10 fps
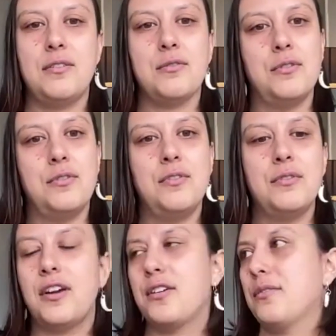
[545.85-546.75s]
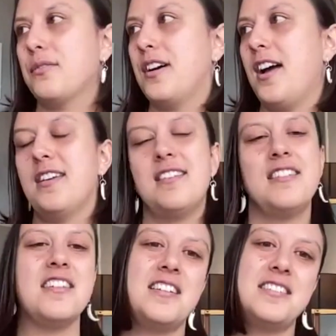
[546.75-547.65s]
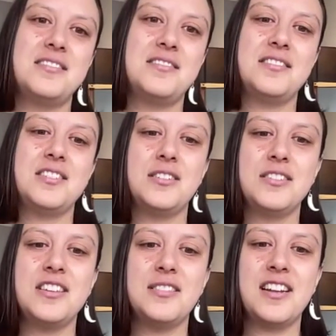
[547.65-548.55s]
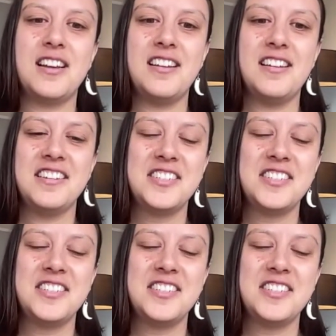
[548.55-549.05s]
through through kai yeah so kia ora